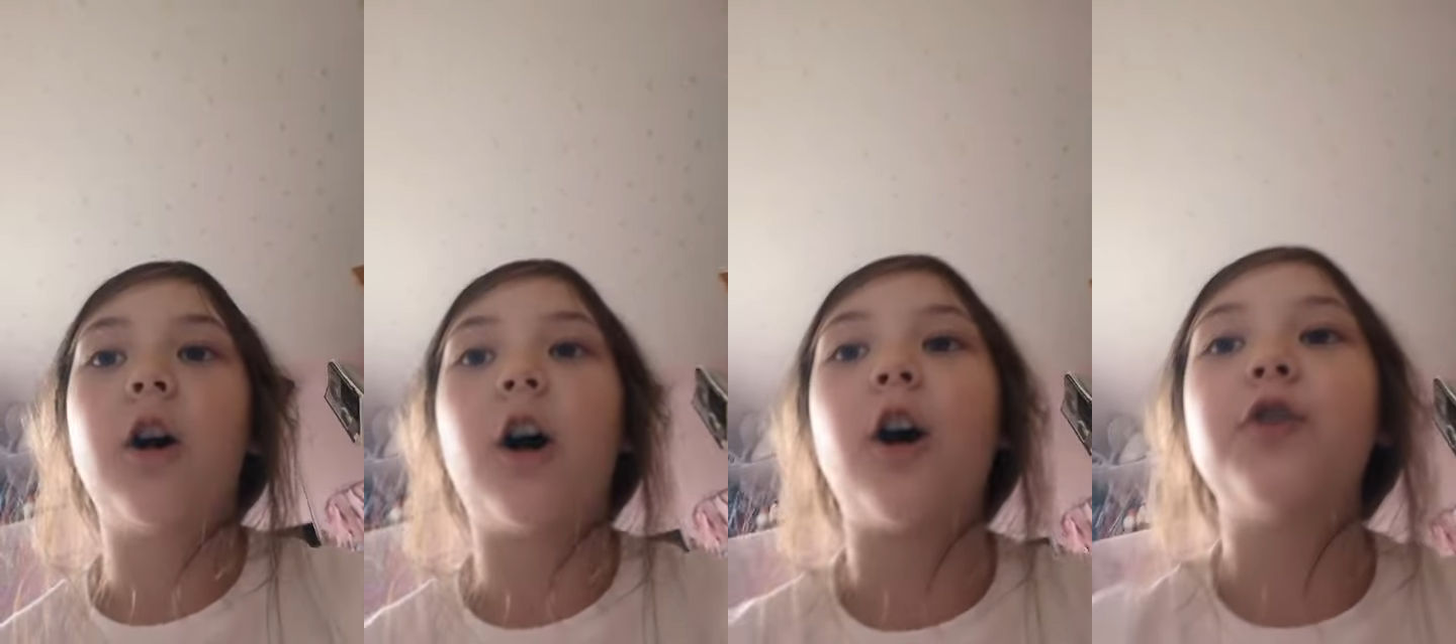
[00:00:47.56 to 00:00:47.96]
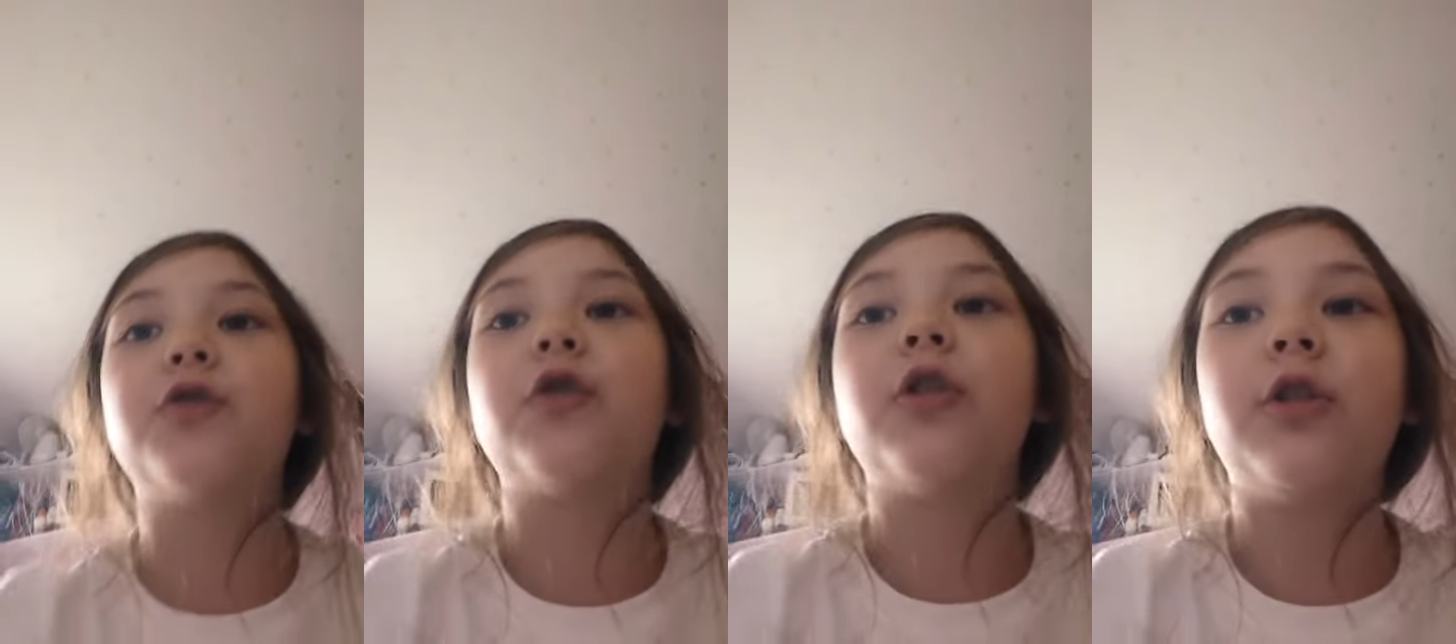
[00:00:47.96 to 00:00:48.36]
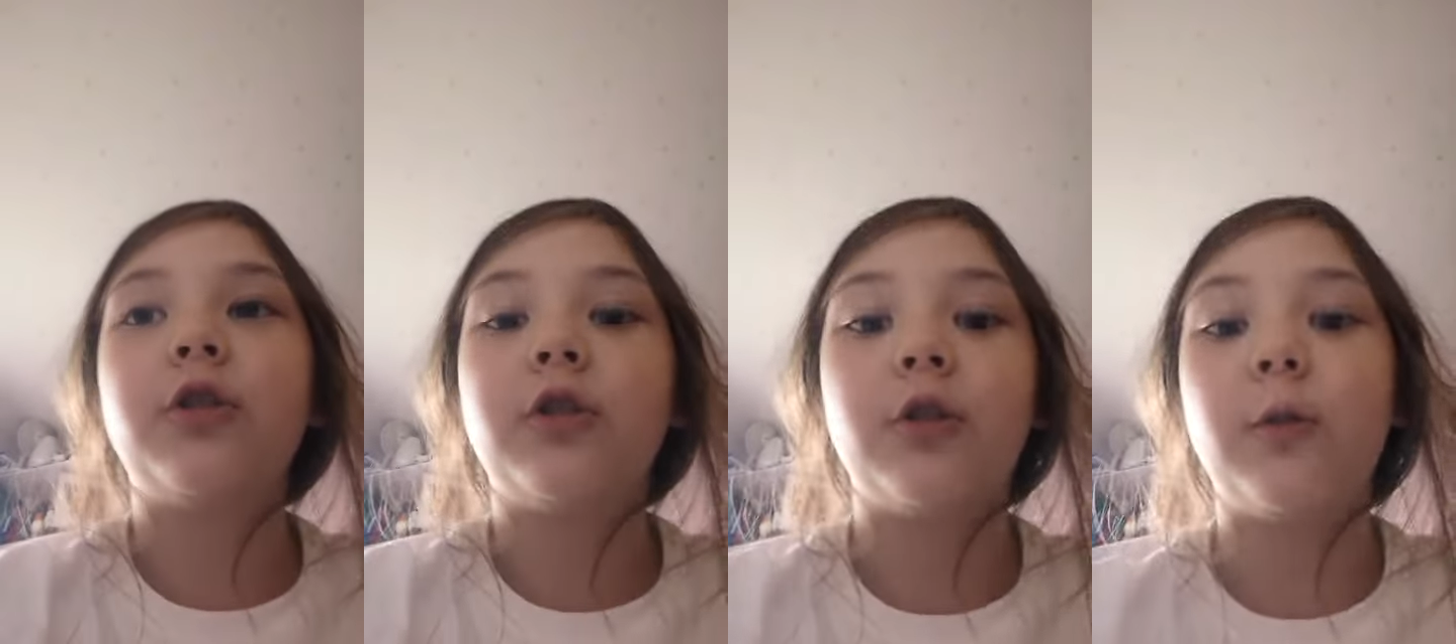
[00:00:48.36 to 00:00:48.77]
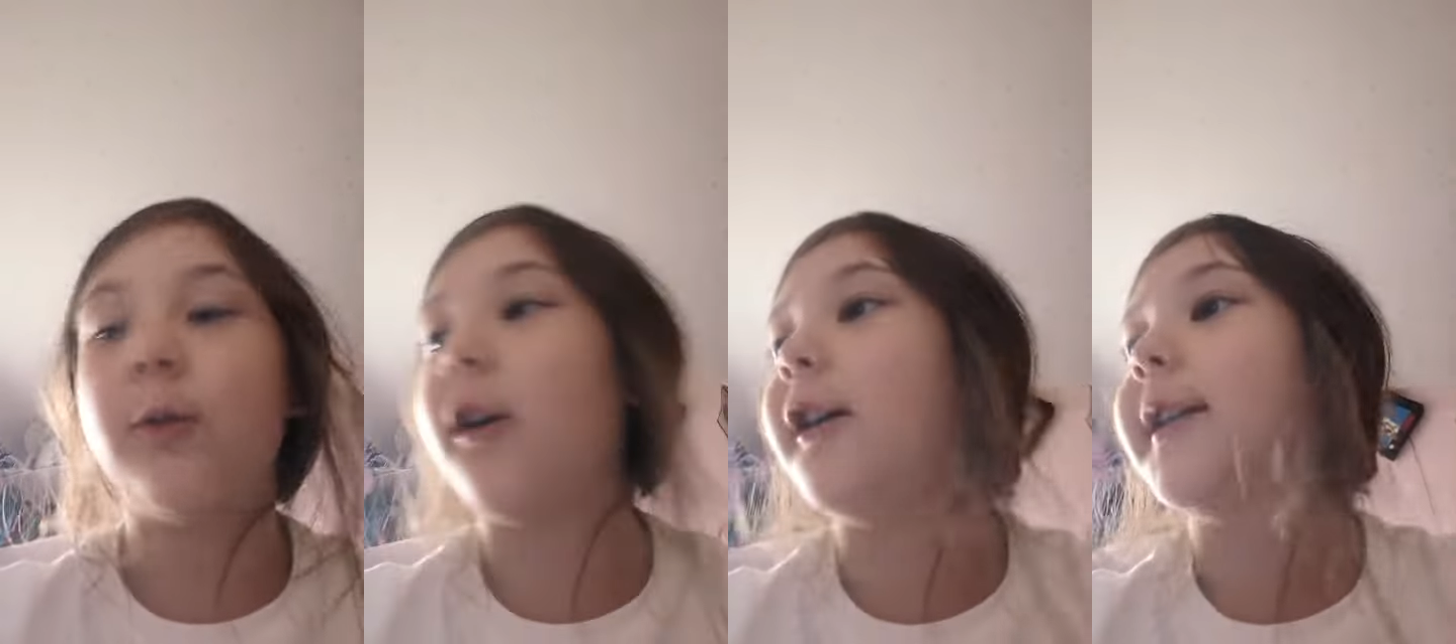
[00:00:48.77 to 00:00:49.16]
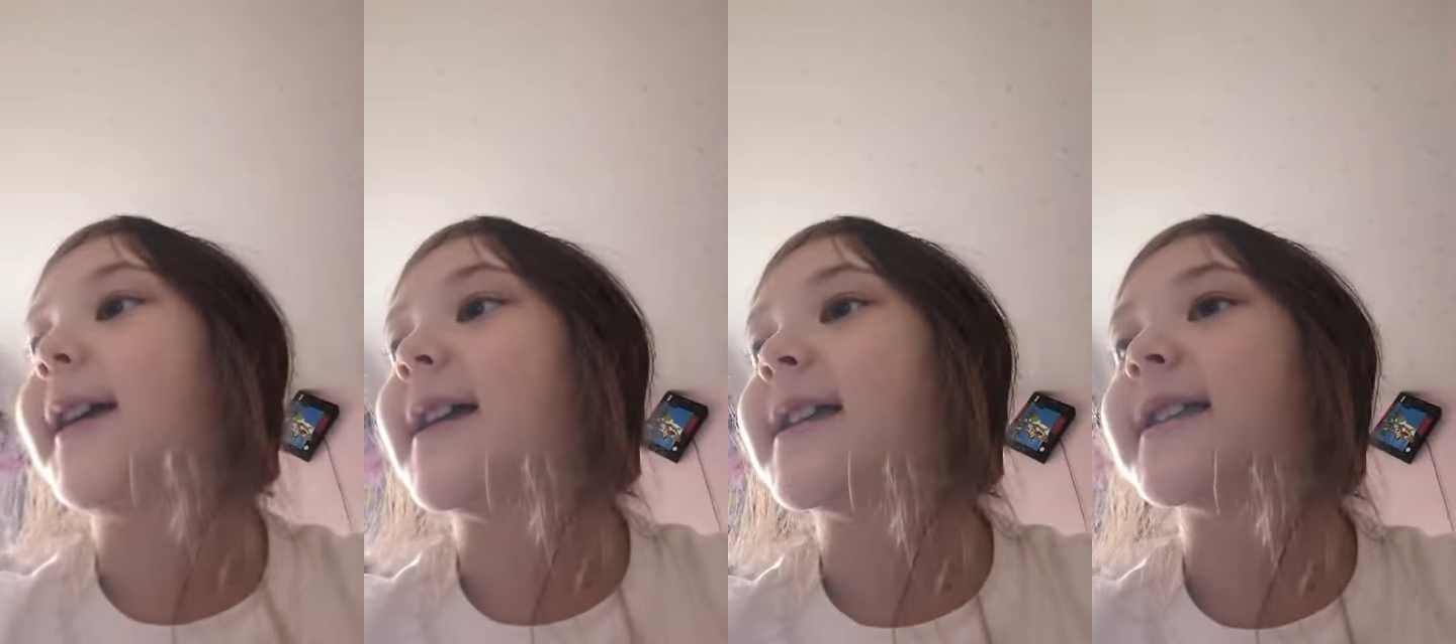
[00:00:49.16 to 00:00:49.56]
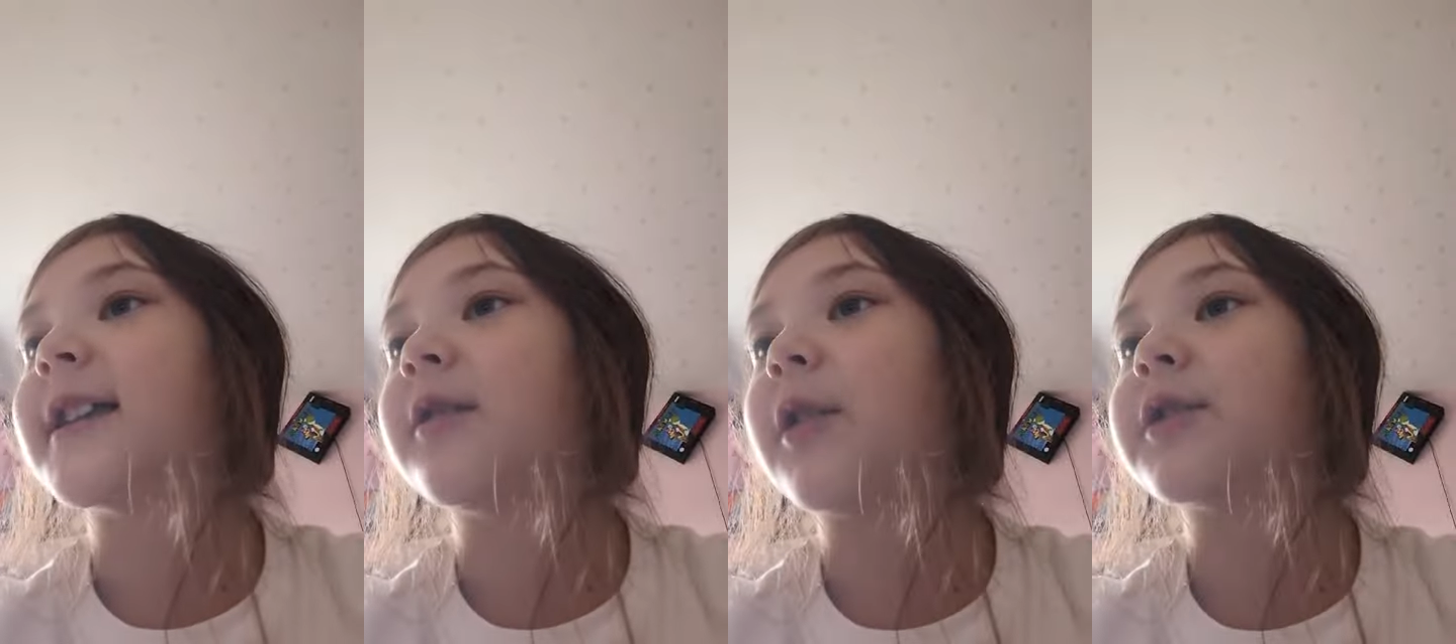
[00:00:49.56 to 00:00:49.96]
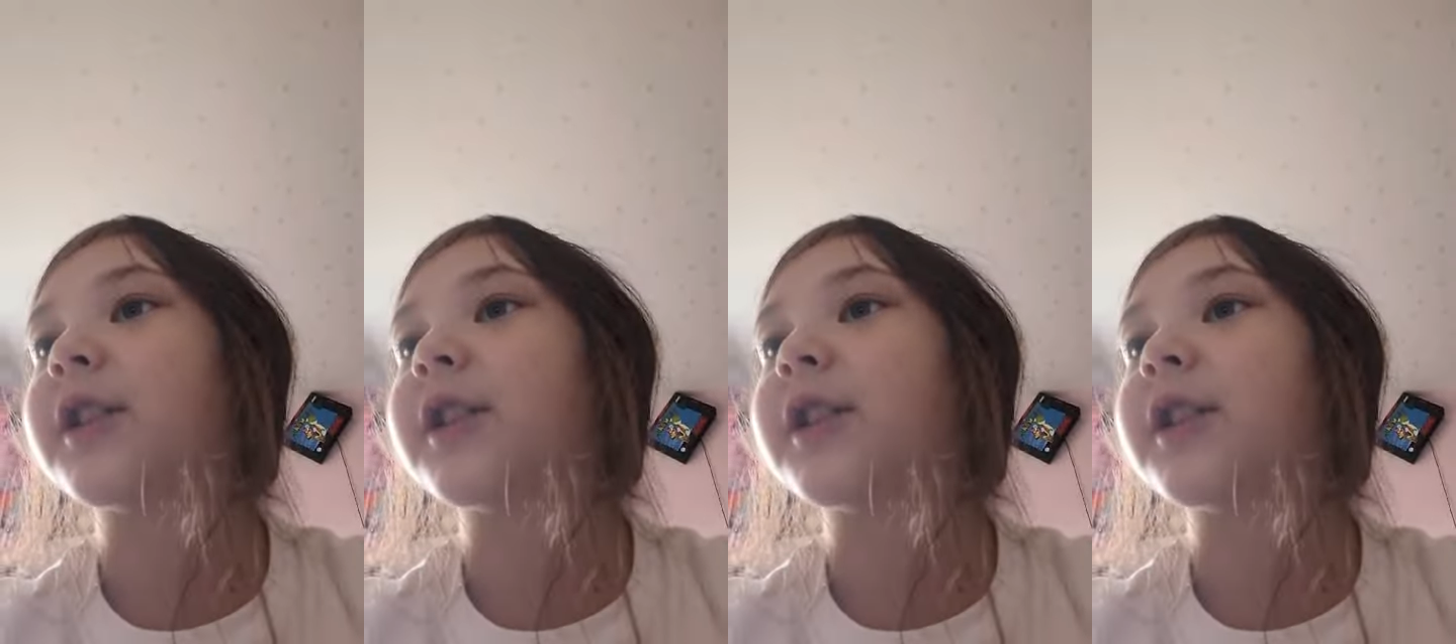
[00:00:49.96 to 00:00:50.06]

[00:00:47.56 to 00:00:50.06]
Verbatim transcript: a hundred one zero